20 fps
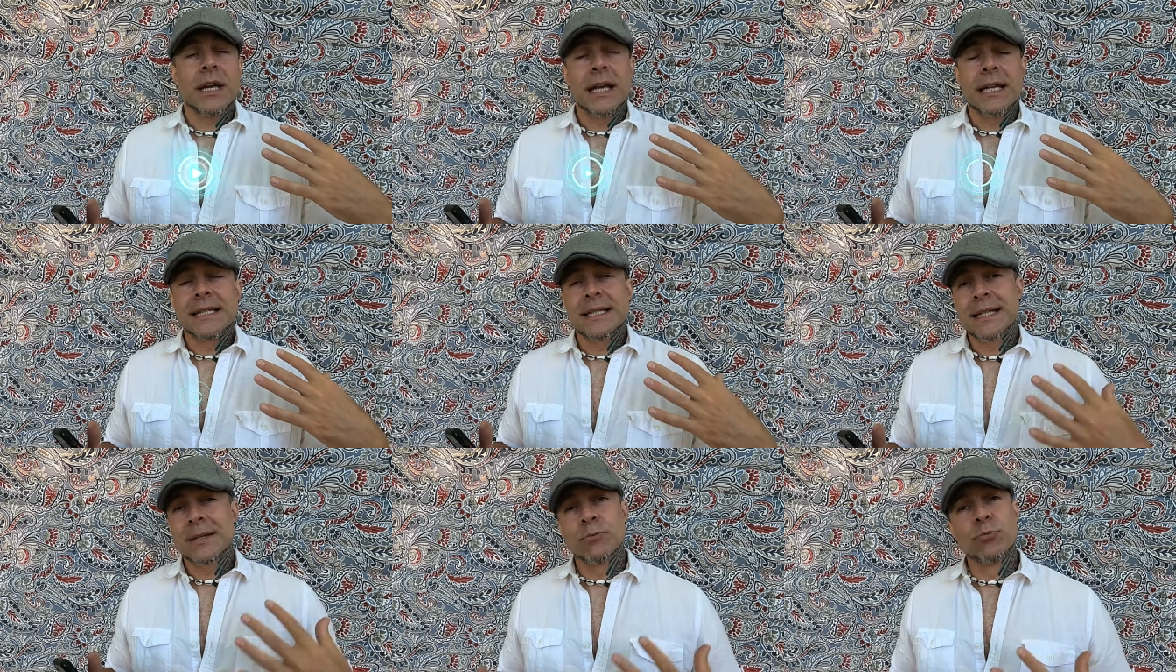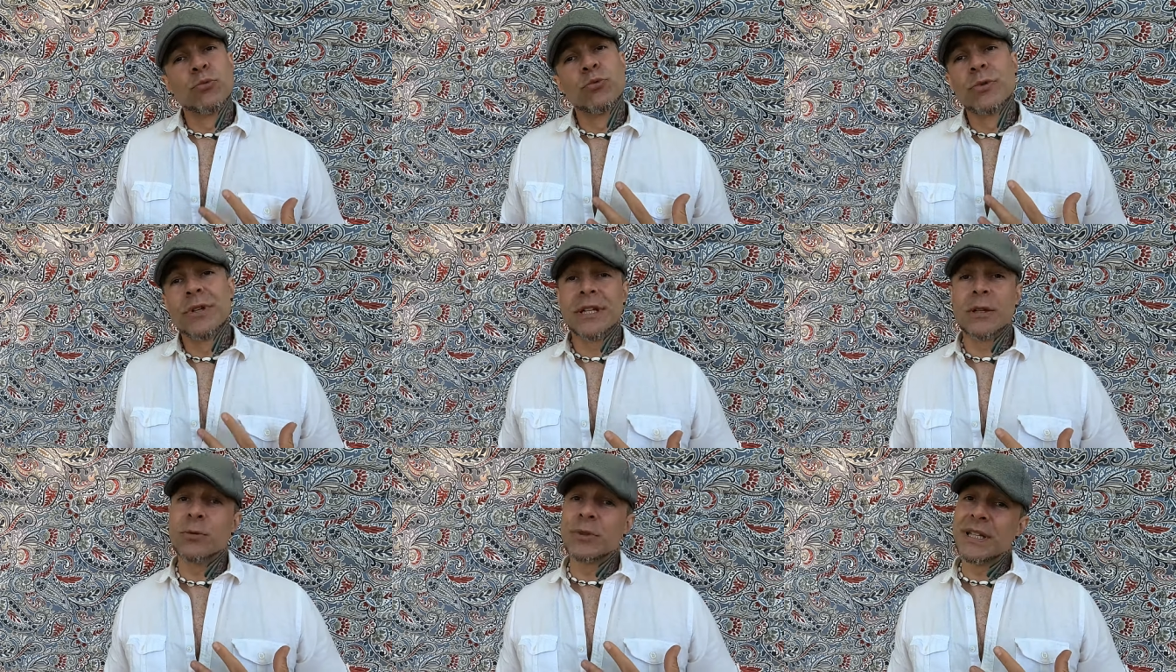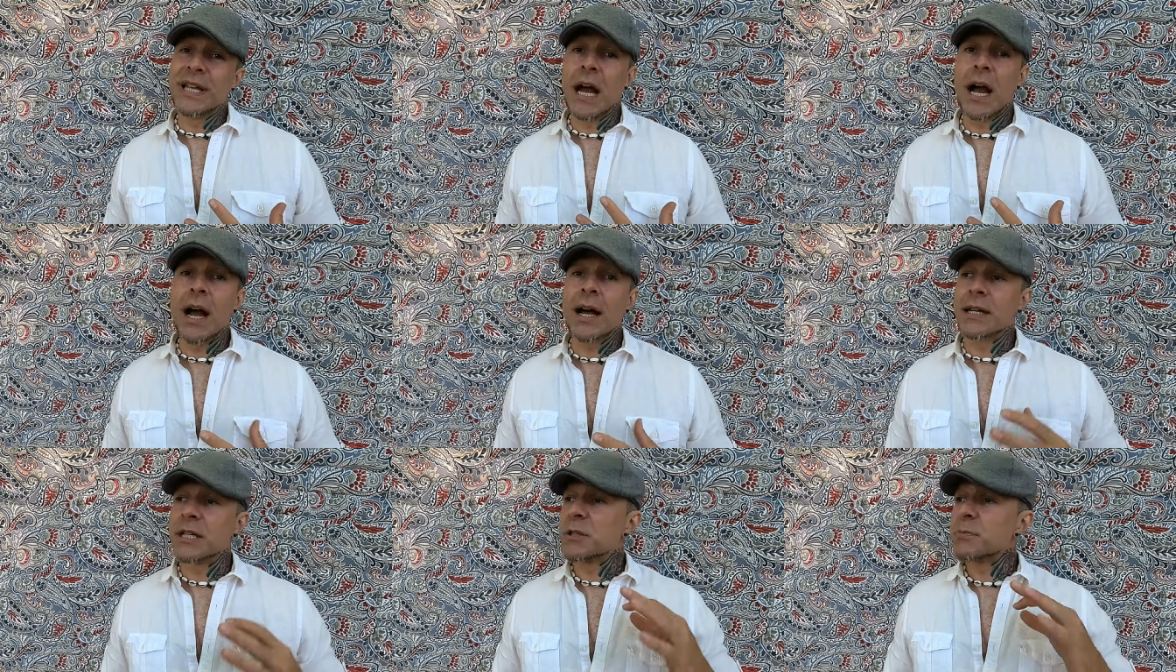It's really, really
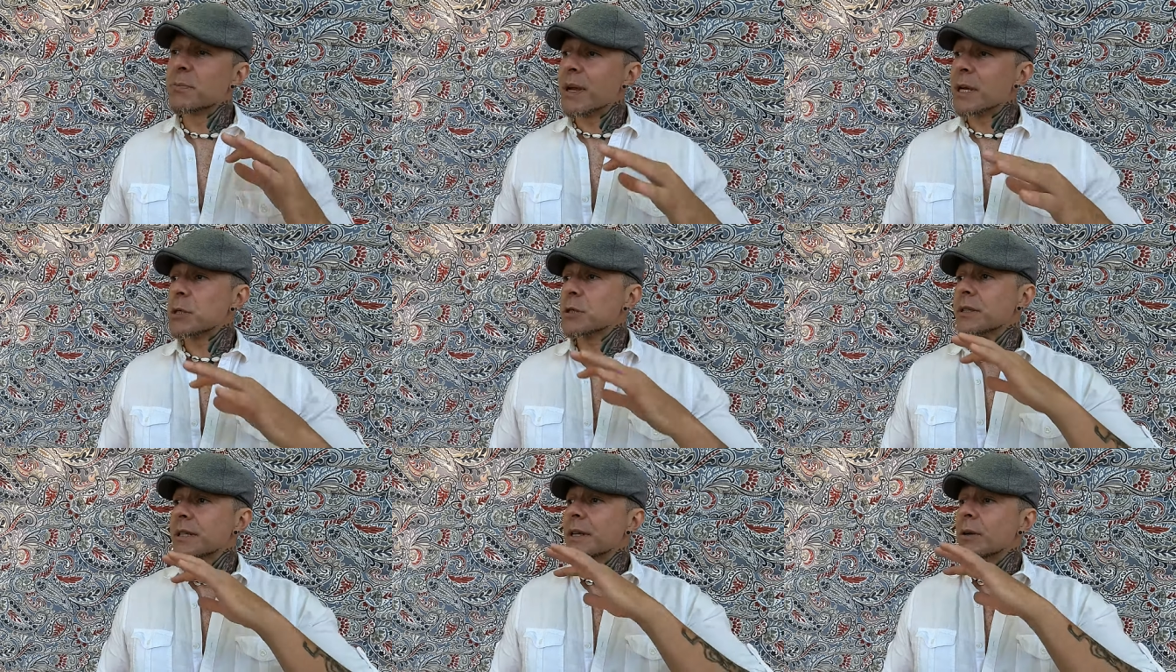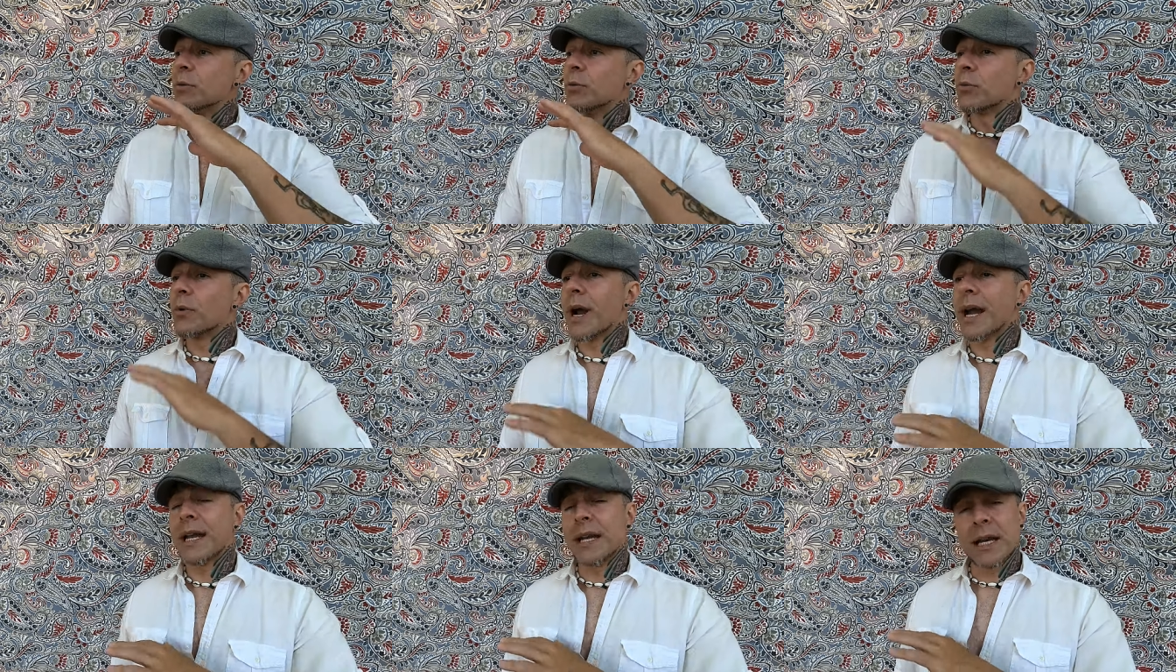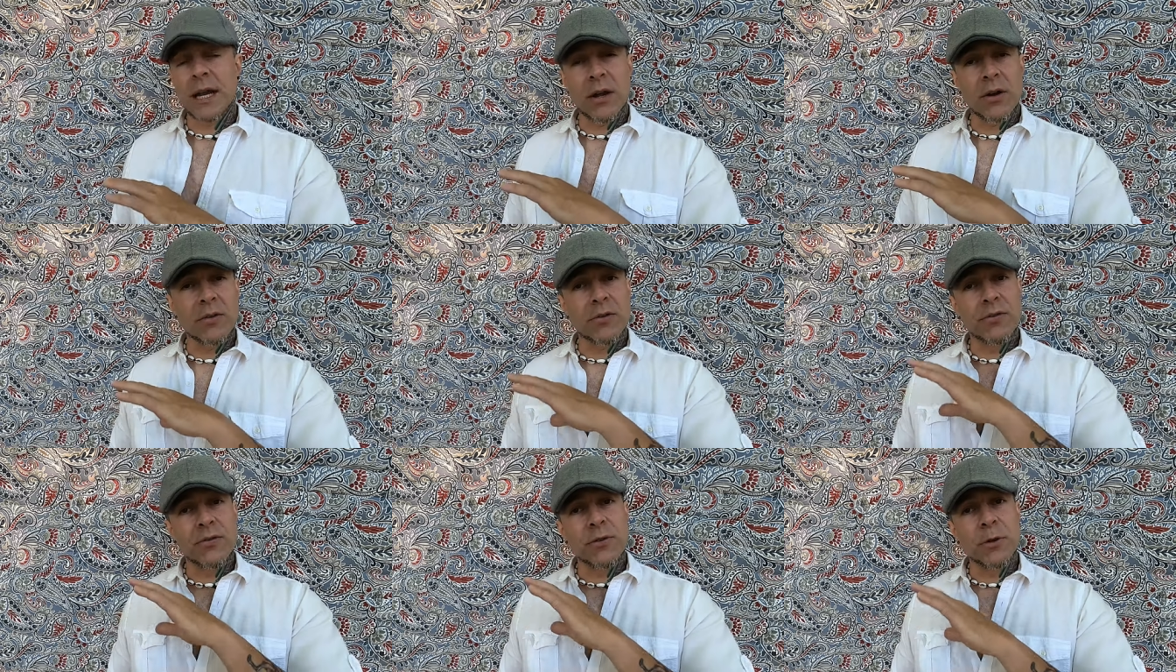hot, especially right
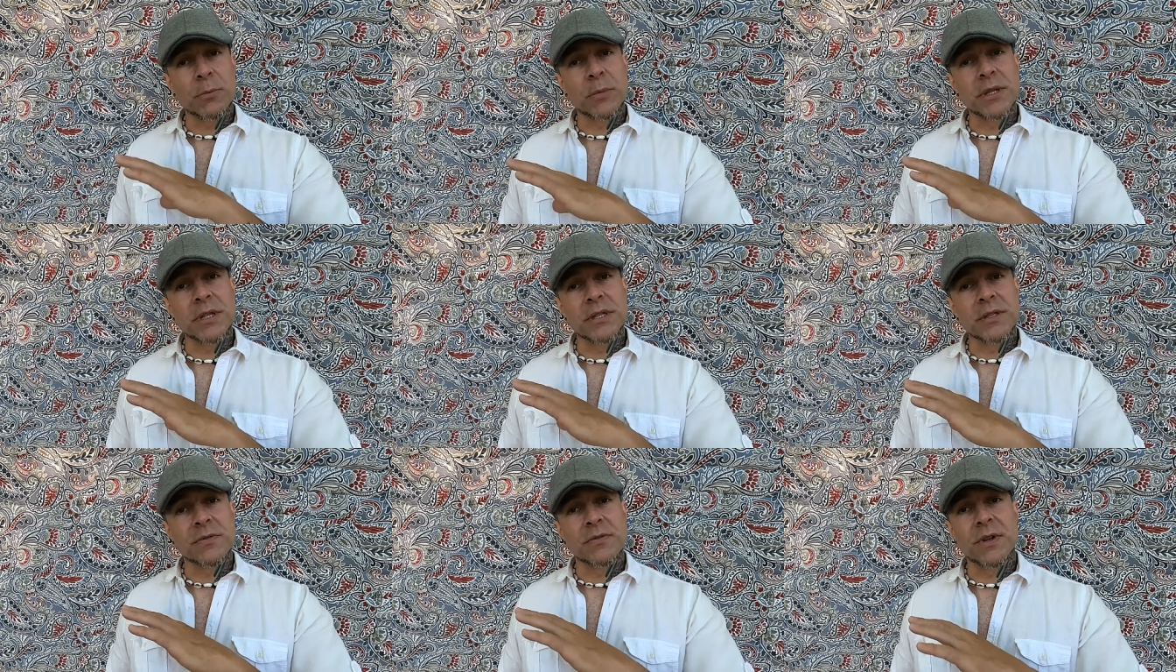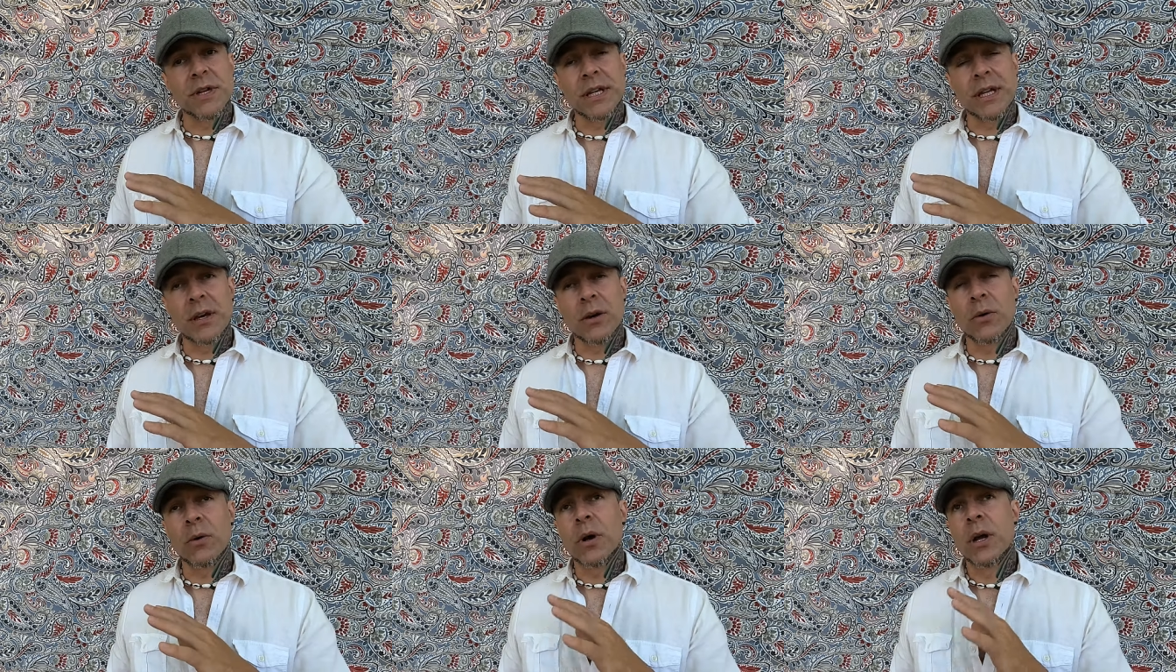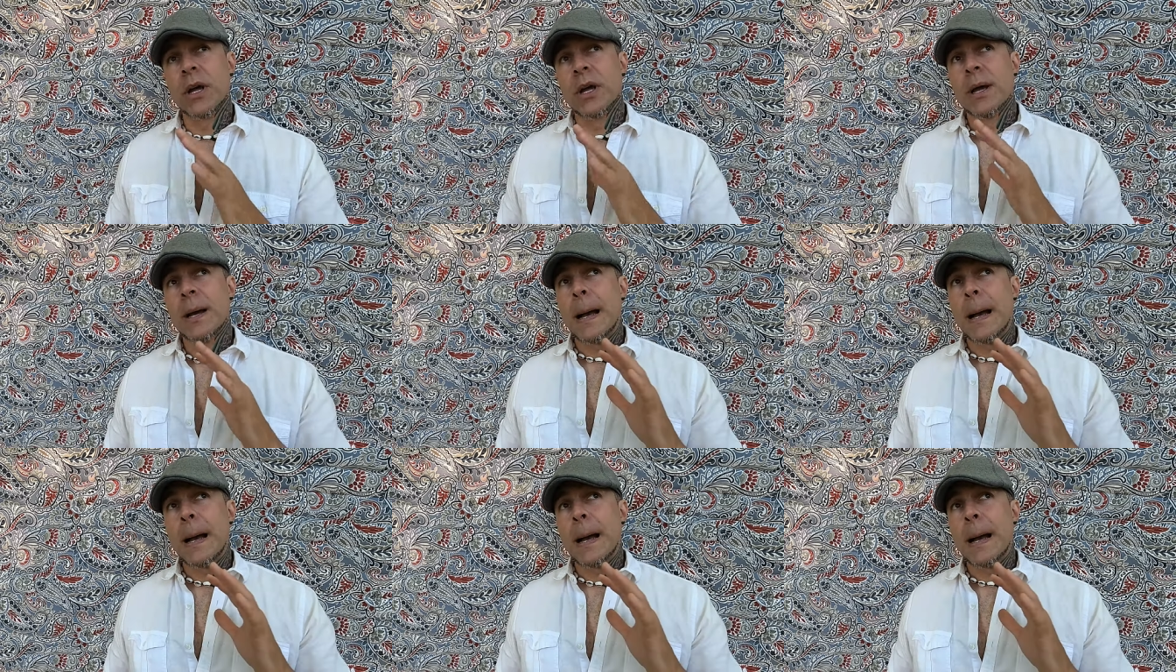now filming this video.